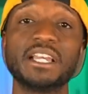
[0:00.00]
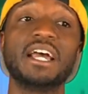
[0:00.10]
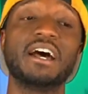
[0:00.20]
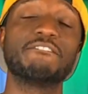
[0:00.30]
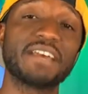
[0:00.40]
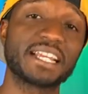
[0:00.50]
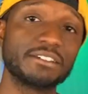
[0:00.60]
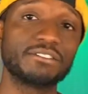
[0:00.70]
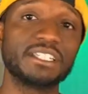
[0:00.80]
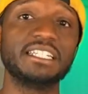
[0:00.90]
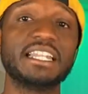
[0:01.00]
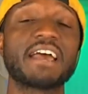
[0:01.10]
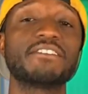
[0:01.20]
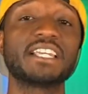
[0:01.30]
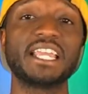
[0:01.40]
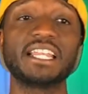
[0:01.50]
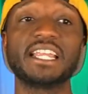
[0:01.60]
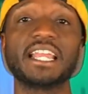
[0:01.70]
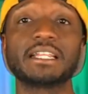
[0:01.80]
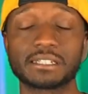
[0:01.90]
effectively navigating
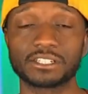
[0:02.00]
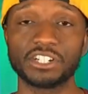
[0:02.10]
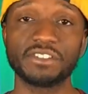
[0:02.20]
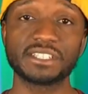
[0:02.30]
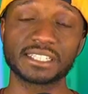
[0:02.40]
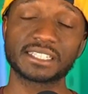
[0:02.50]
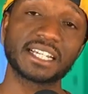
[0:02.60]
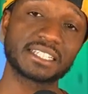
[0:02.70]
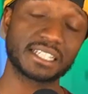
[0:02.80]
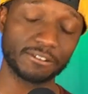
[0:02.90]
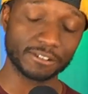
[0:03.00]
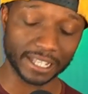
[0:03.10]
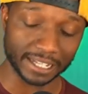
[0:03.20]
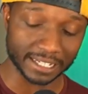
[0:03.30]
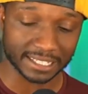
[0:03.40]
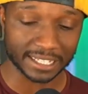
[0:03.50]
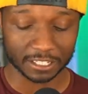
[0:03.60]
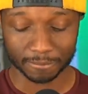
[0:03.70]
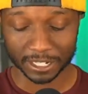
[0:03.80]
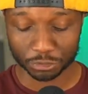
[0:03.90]
and achieving success in the system
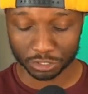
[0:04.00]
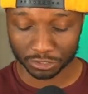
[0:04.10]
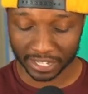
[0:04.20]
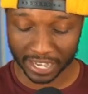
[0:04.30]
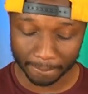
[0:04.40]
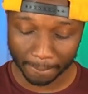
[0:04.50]
that you create,